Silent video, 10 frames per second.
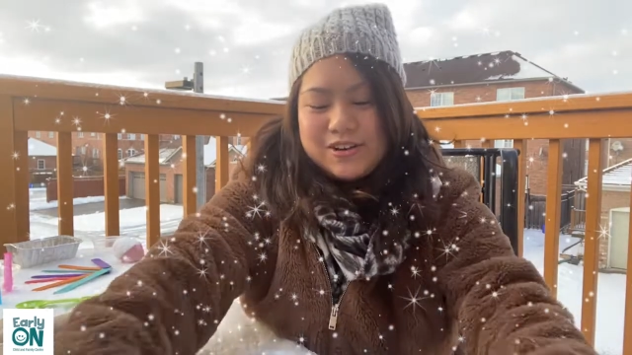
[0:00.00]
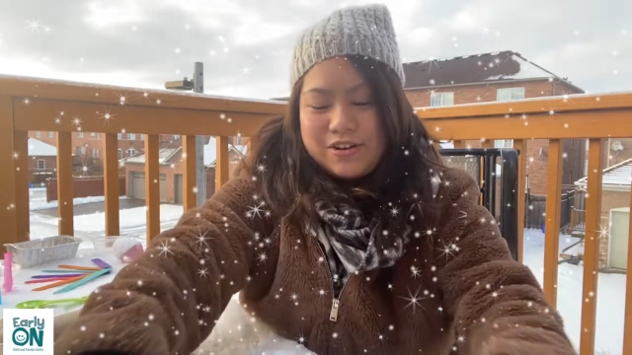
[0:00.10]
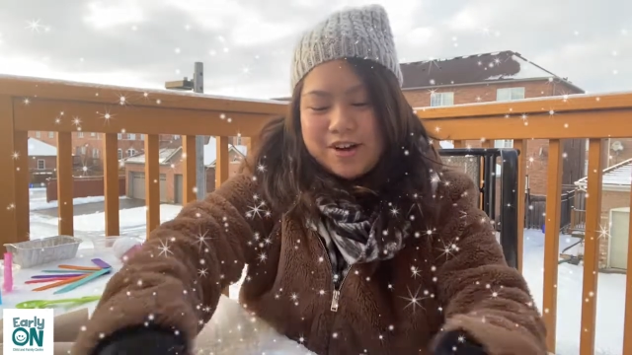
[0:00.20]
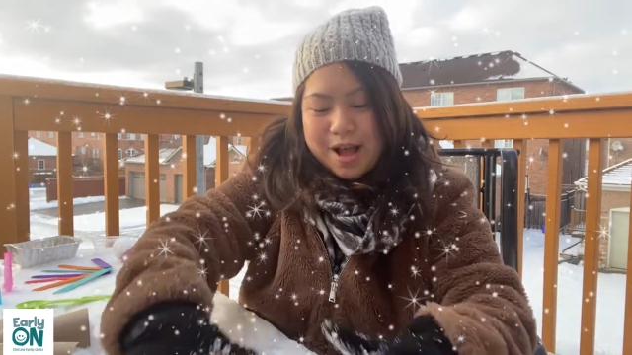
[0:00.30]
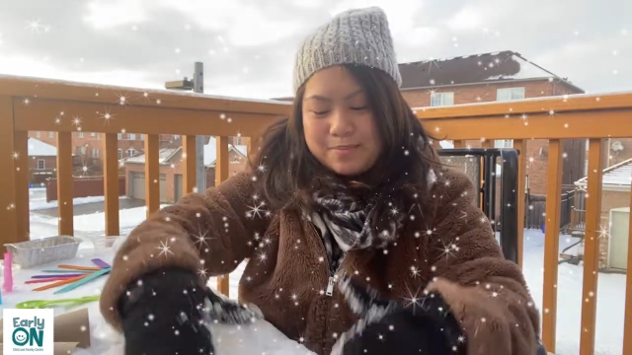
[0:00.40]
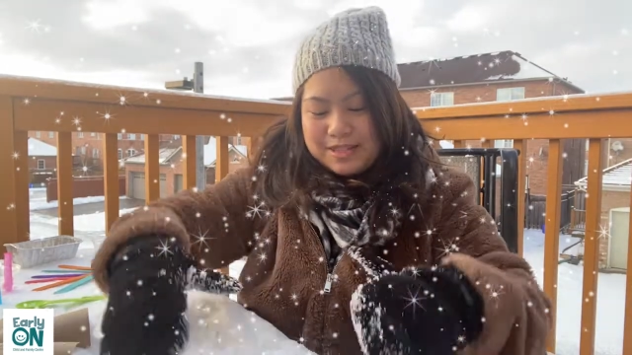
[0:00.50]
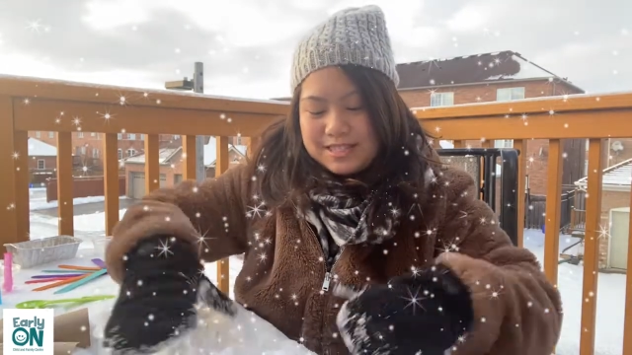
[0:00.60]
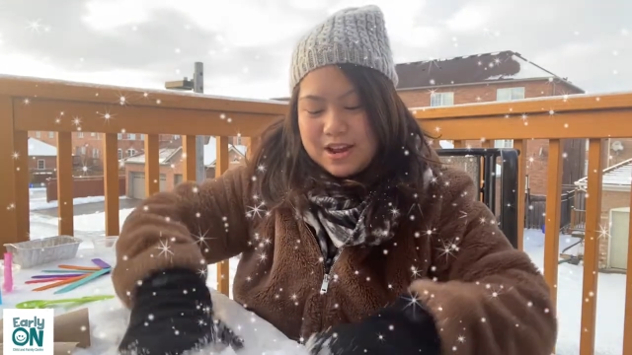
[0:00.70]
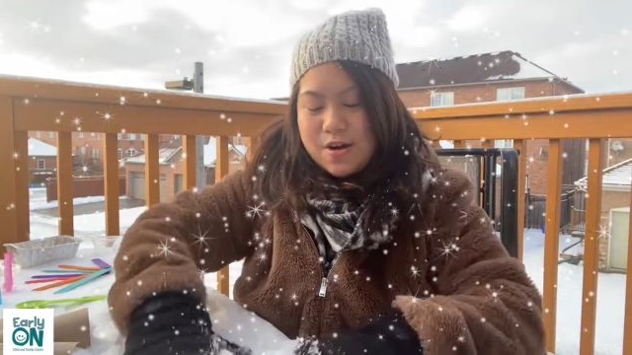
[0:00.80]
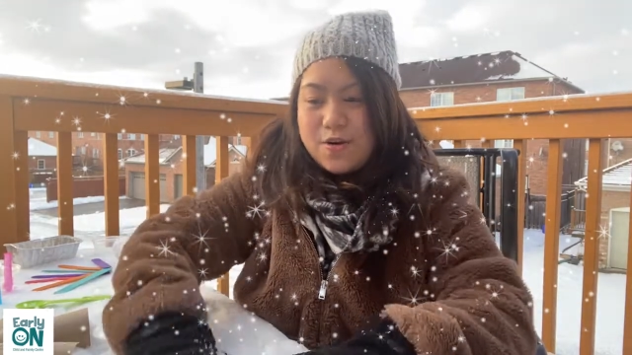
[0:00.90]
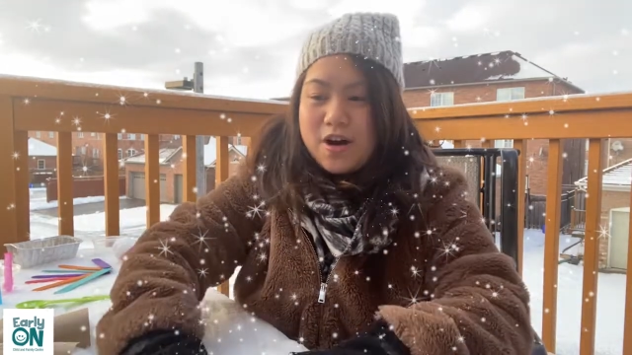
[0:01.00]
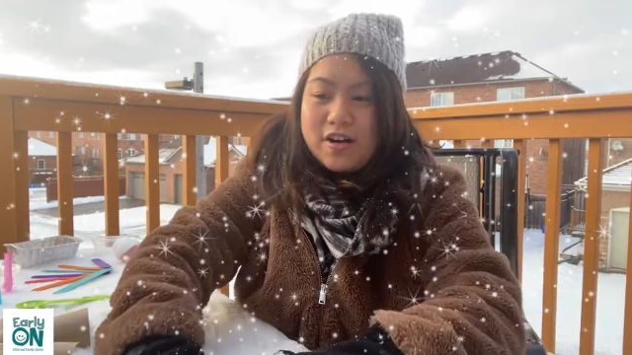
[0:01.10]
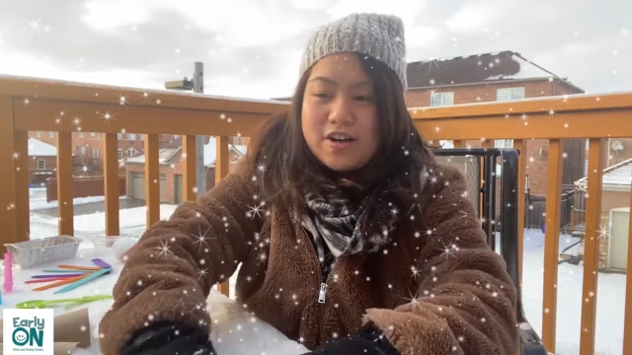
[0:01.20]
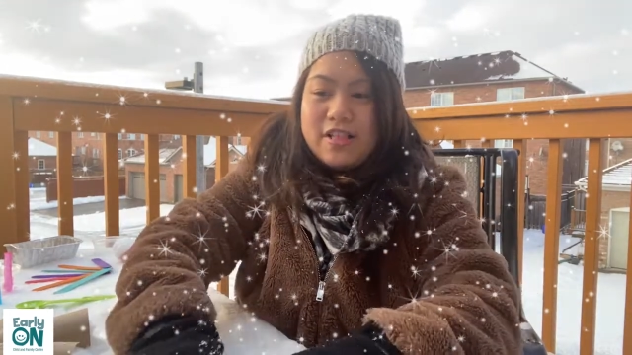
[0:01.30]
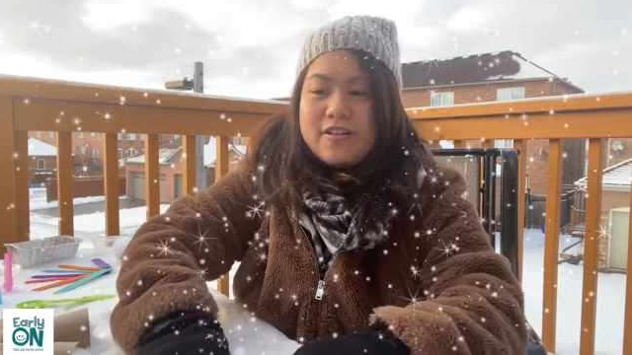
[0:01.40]
So grab the snow
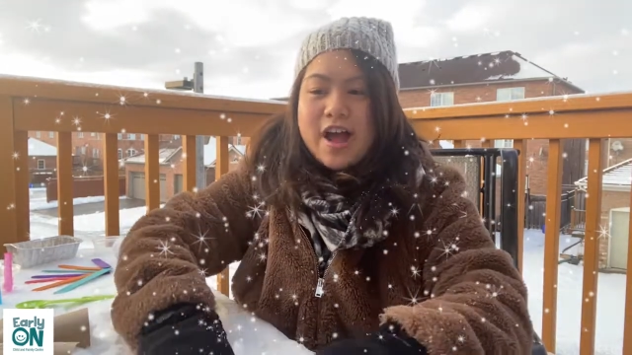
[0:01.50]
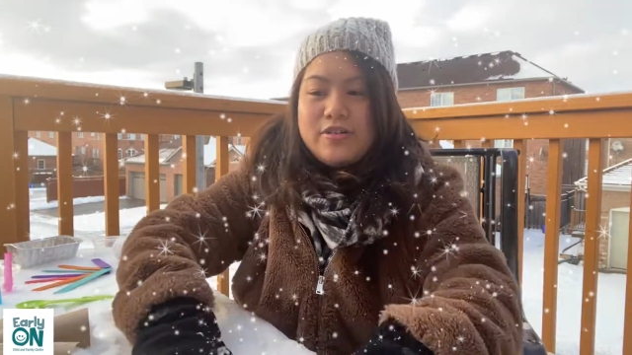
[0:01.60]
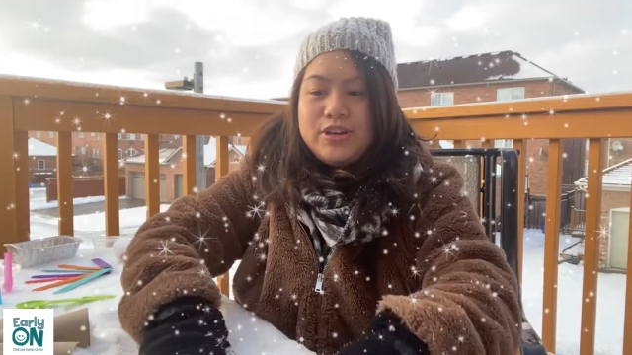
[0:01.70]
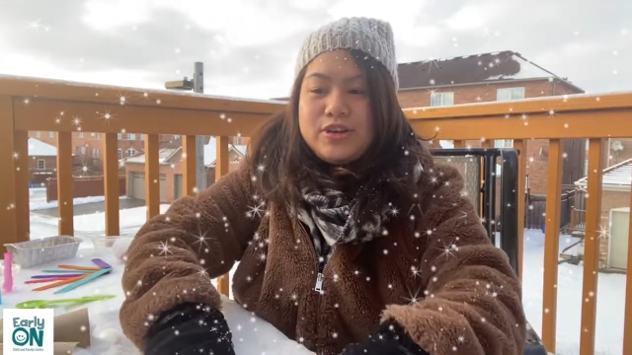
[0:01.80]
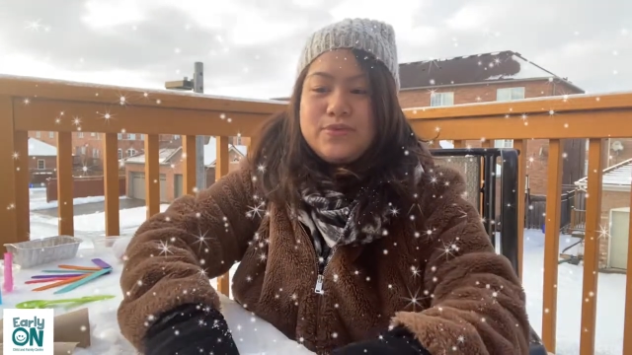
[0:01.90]
all around